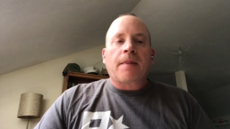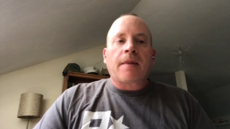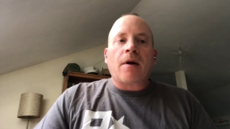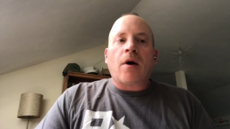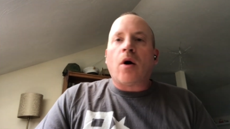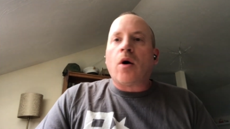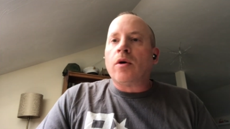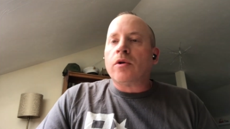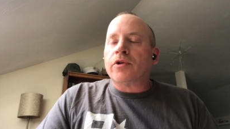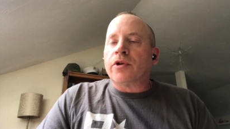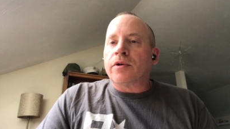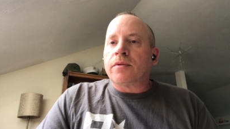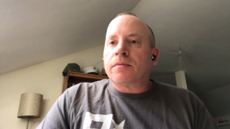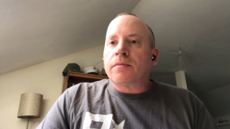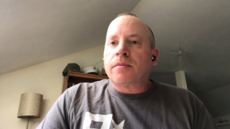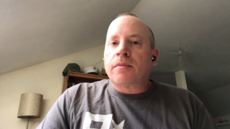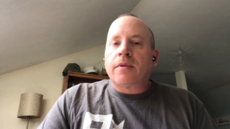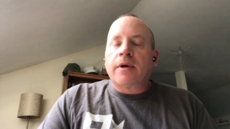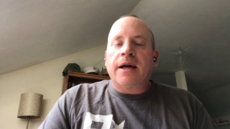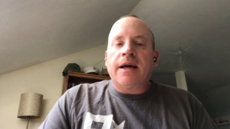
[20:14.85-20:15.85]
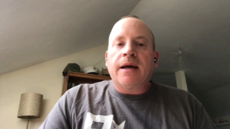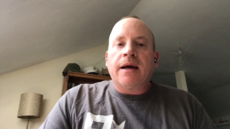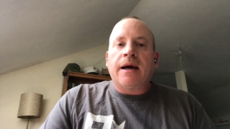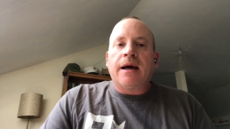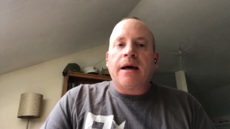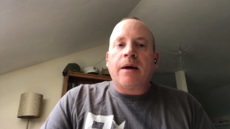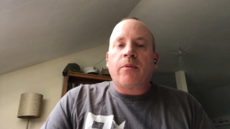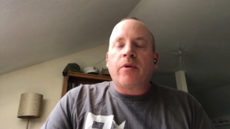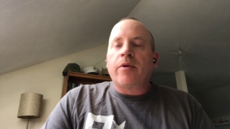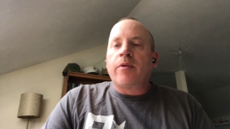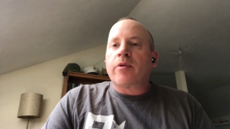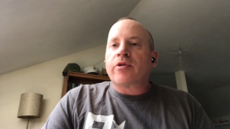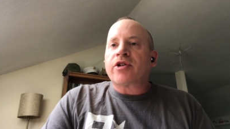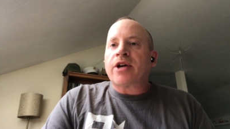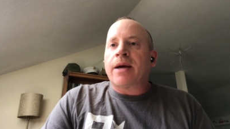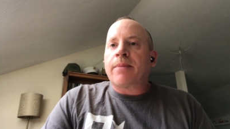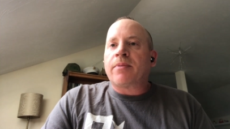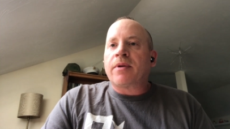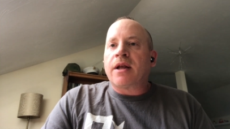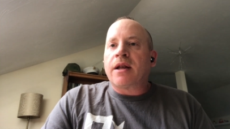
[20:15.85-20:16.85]
Holder. We were
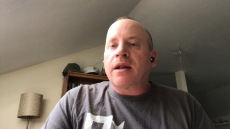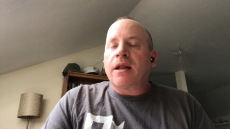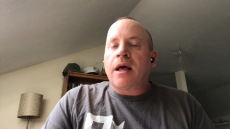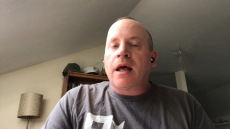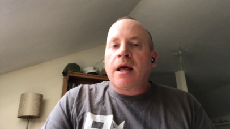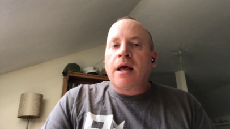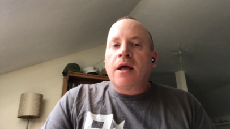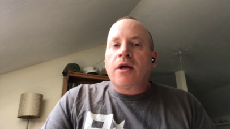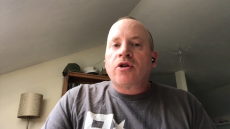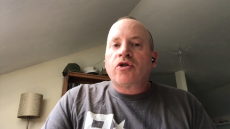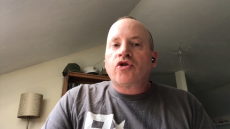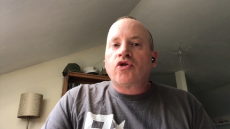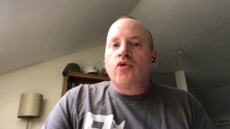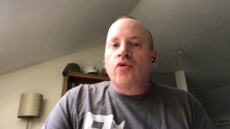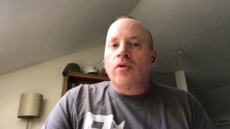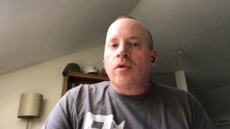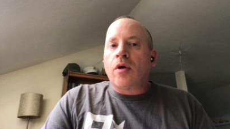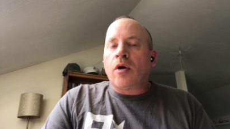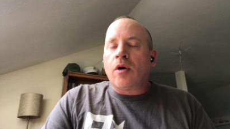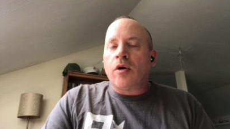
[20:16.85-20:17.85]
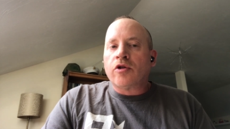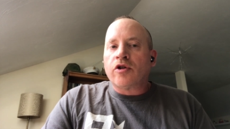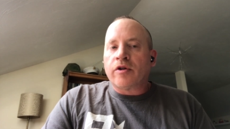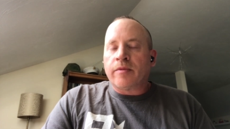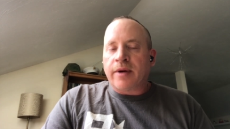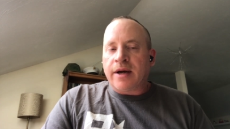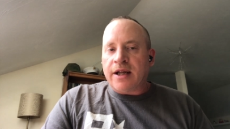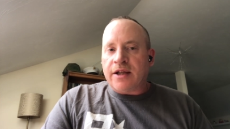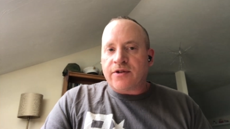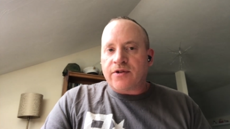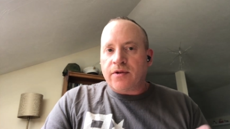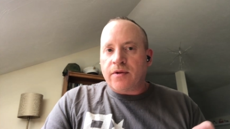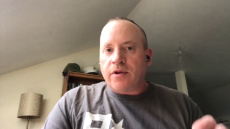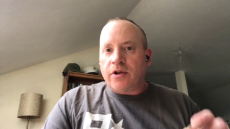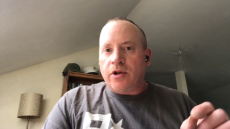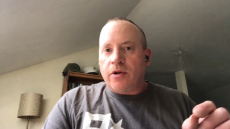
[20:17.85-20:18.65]
typing in tool holder, but it's